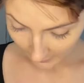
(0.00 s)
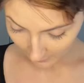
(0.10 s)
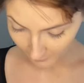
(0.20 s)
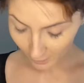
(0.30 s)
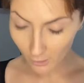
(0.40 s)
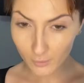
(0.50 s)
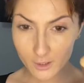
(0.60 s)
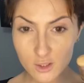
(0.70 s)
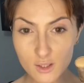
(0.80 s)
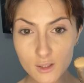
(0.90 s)
I'm gonna go in
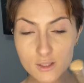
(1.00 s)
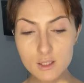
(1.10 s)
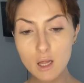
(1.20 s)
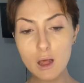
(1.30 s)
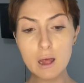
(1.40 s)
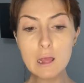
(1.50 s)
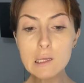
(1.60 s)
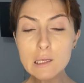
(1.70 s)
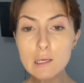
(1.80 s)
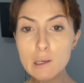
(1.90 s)
just a
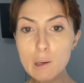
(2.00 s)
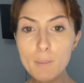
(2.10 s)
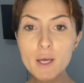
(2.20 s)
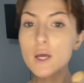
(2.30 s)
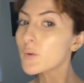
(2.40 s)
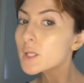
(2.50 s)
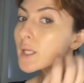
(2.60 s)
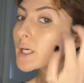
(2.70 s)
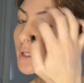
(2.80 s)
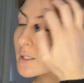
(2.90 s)
little bit with
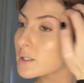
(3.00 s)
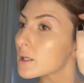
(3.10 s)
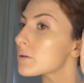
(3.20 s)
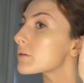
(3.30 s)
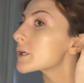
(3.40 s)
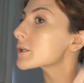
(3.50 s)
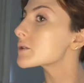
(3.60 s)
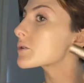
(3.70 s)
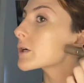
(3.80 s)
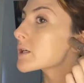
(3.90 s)
this. I don't want to get too
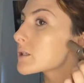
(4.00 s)
crazy.